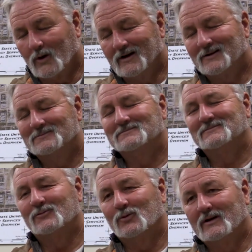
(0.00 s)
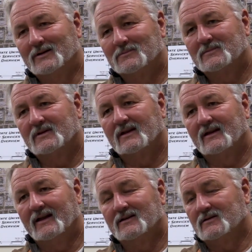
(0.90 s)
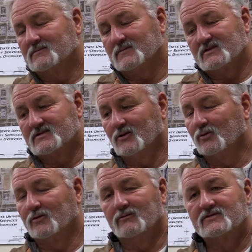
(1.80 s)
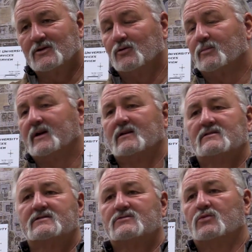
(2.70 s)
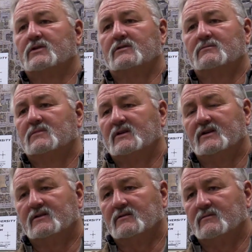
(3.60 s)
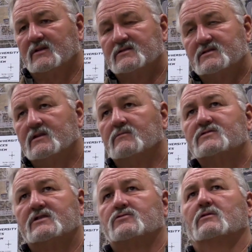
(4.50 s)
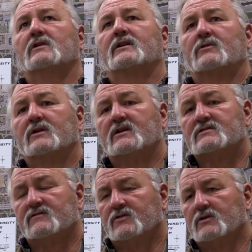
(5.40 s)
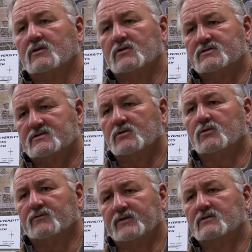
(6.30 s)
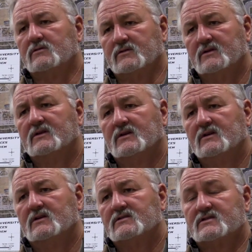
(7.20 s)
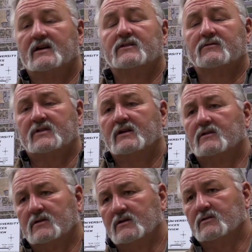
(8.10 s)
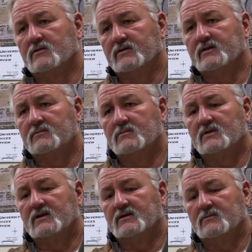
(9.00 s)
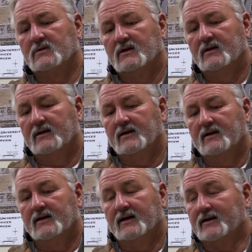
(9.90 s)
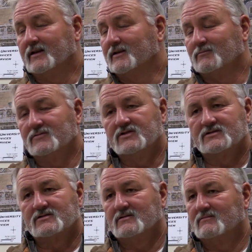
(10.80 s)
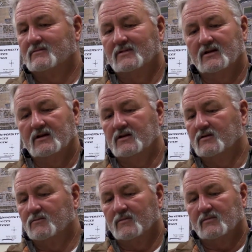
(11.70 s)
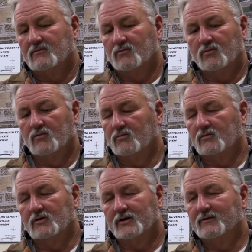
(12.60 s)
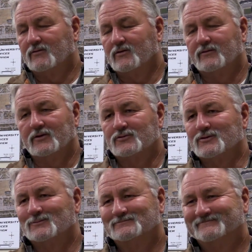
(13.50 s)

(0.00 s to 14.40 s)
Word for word: Right. Yeah. Right. And the cool. solar panels as well. See, Central Electric has a very large solar field south of town here that, again, just looking for the future.